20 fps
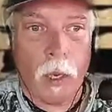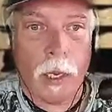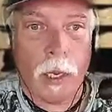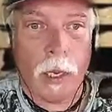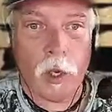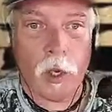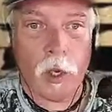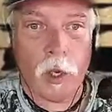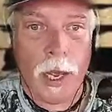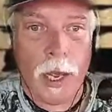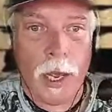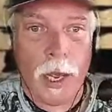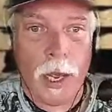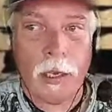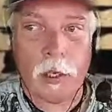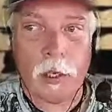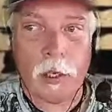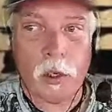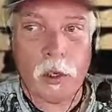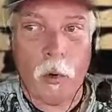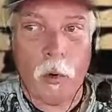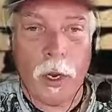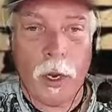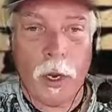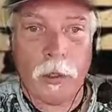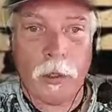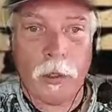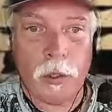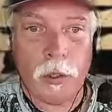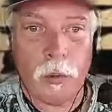And so that is
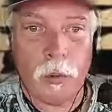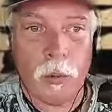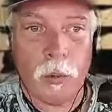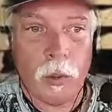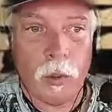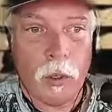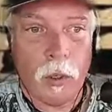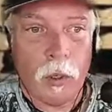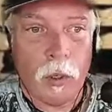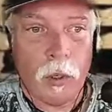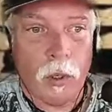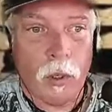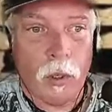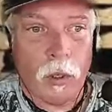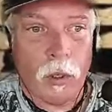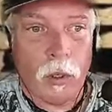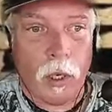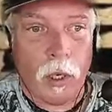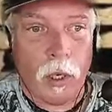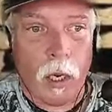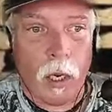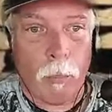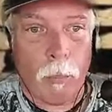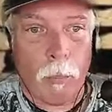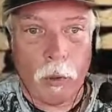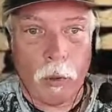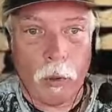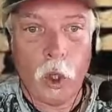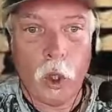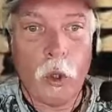going to
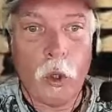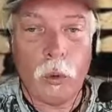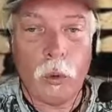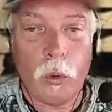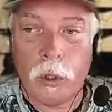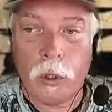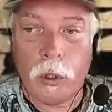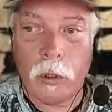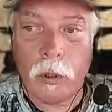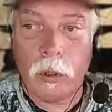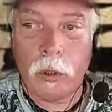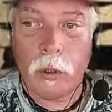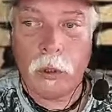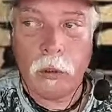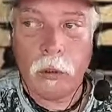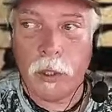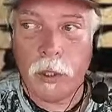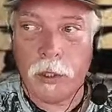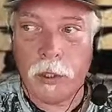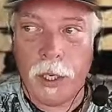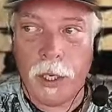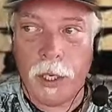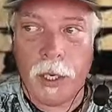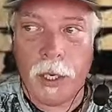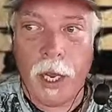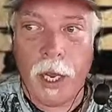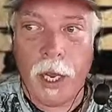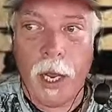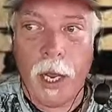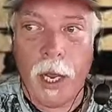pollute the
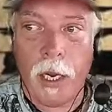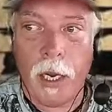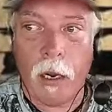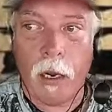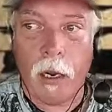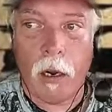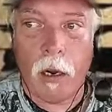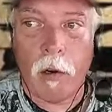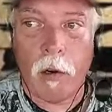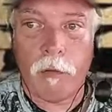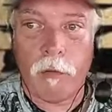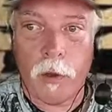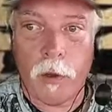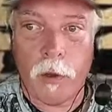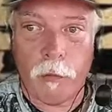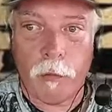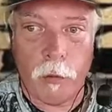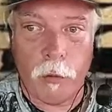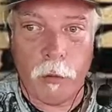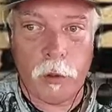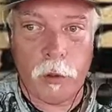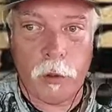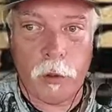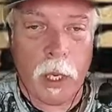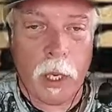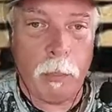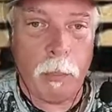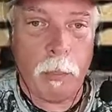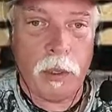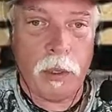DNA of the future
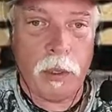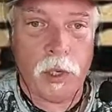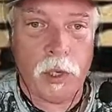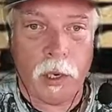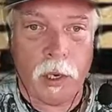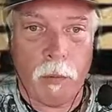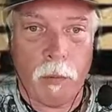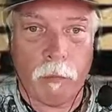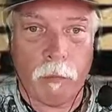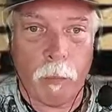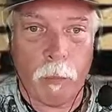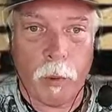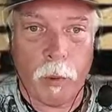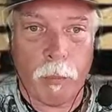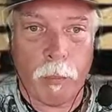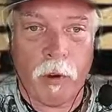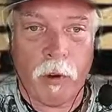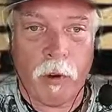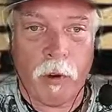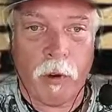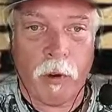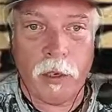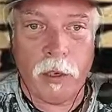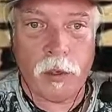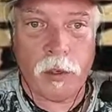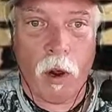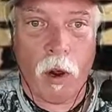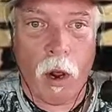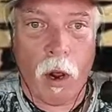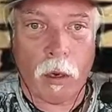babies that come from their prized
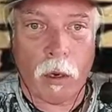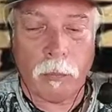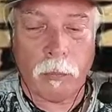dog,